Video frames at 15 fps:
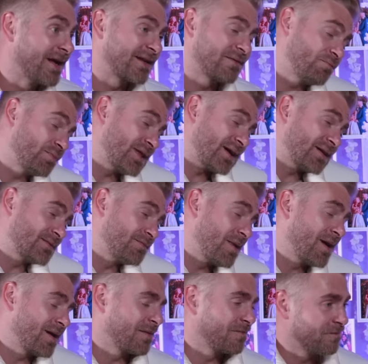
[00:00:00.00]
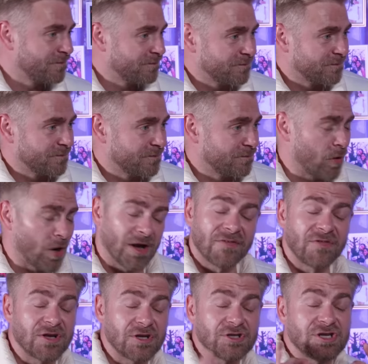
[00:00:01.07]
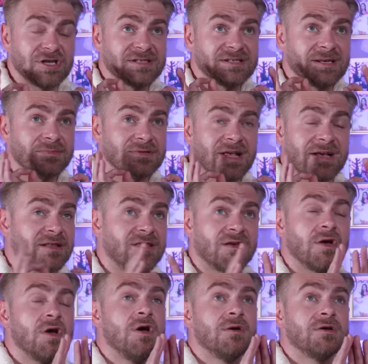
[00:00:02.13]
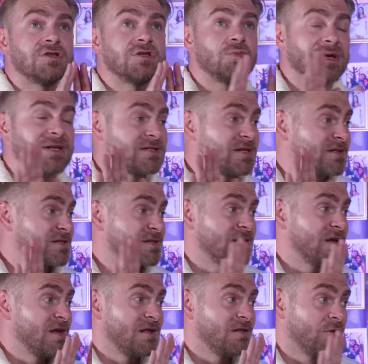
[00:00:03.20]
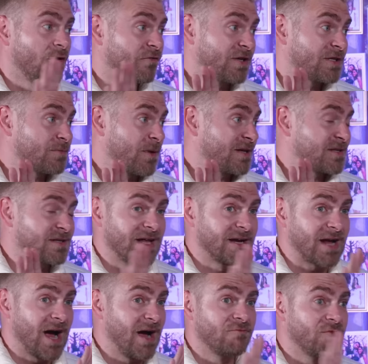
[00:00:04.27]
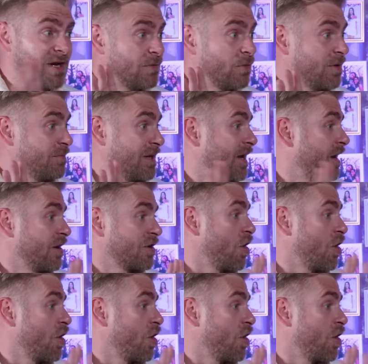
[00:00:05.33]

Like, mm-hmm. but that's me. But and I think she seems like the sweetest, so sweet. loveliest person. Like, I really want to meet her.